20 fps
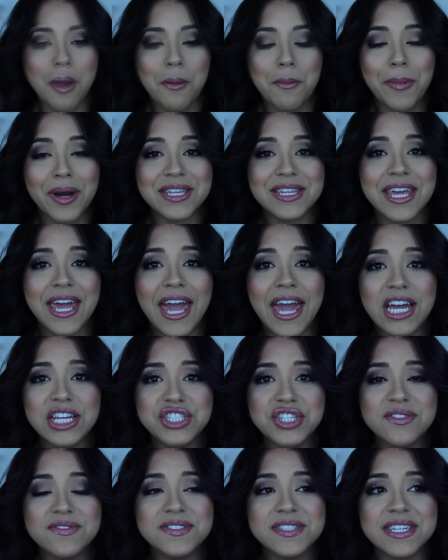By the
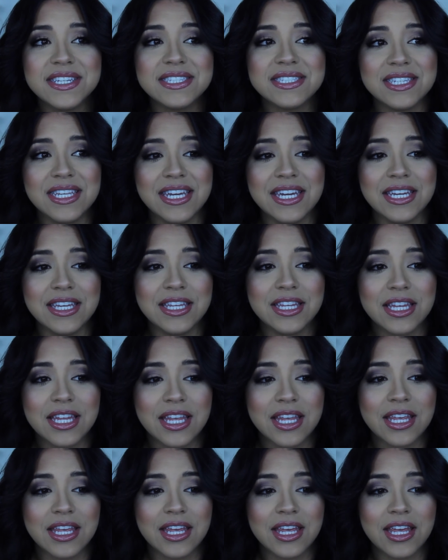age of 16,
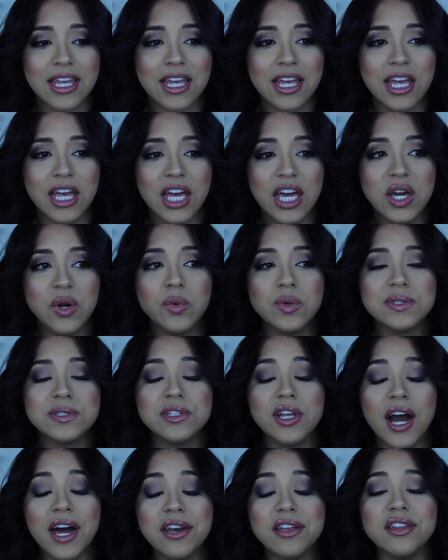it was
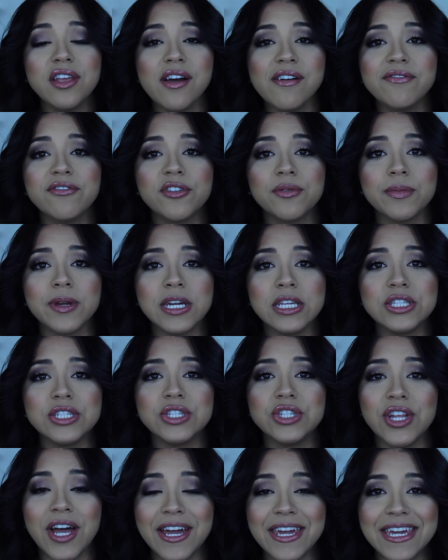not enough for me
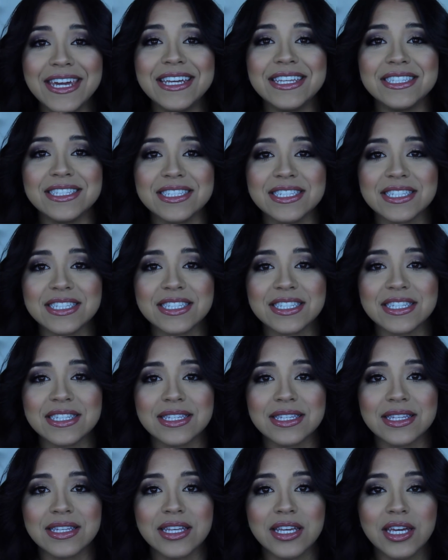to not
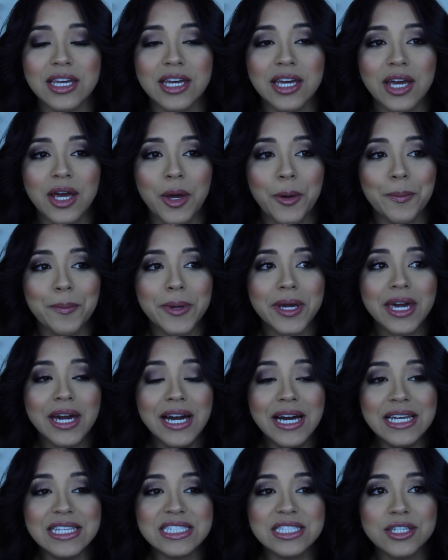eat,
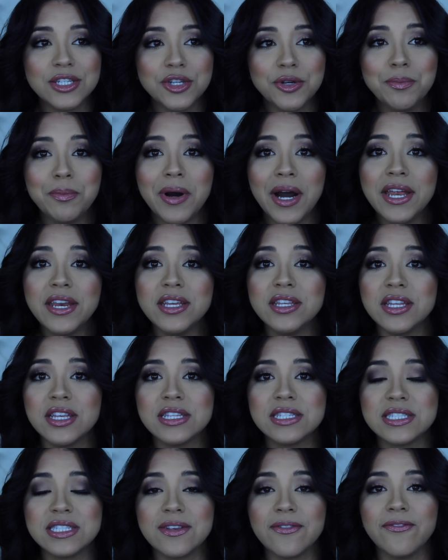because your body
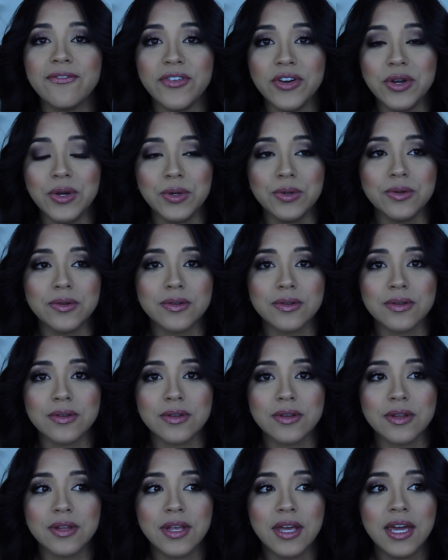needs food,
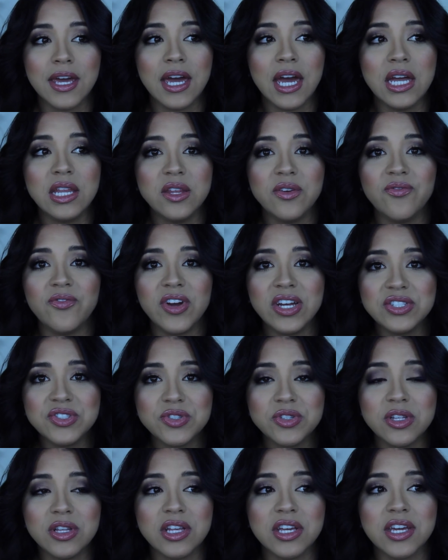and
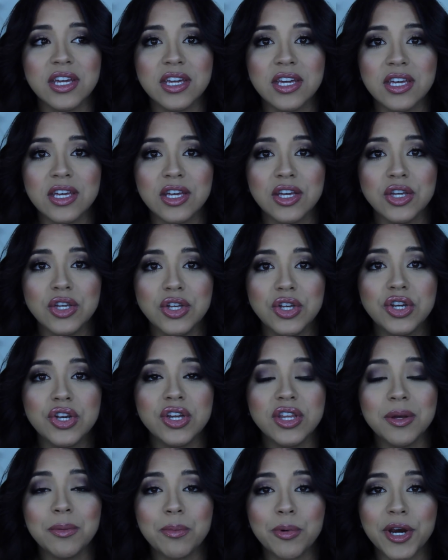eventually you're
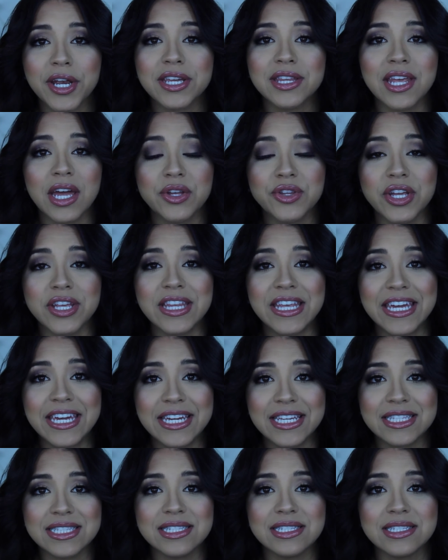gonna break down and eat.